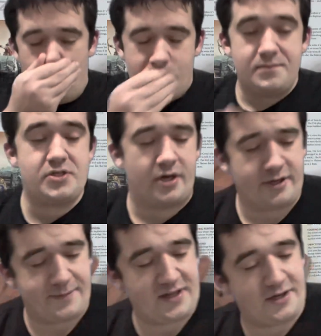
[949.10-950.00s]
Sorry
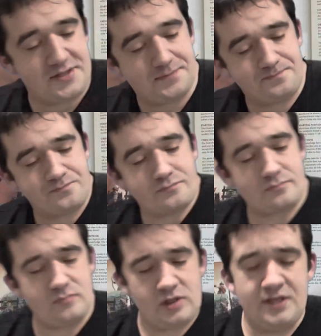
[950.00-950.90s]
about that, guys.
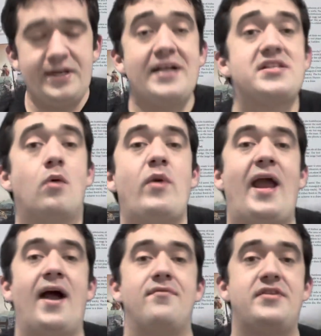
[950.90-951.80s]
Next up, we
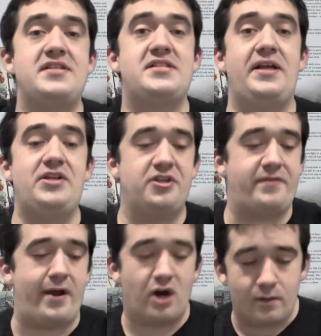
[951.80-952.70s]
have the Siege of
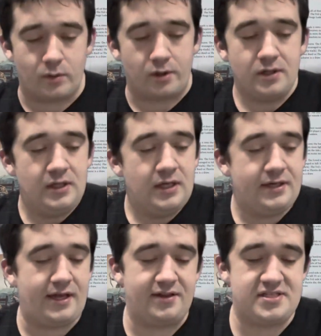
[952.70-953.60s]
Erebor.
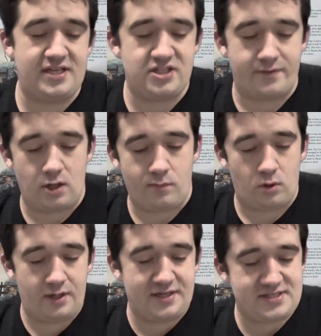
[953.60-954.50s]
Now, the Siege of
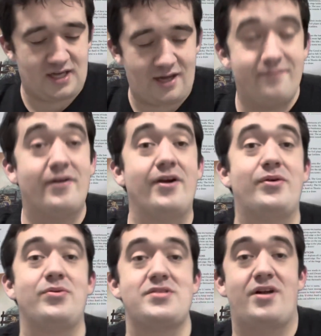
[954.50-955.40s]
Erebor is a very
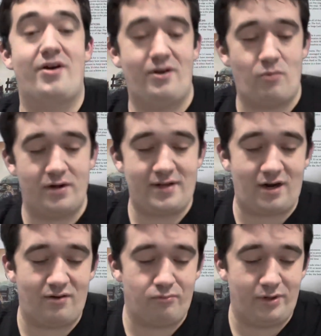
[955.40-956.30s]
cool scenario, one that I
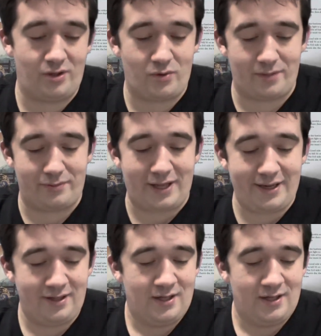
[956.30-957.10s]
really want to play.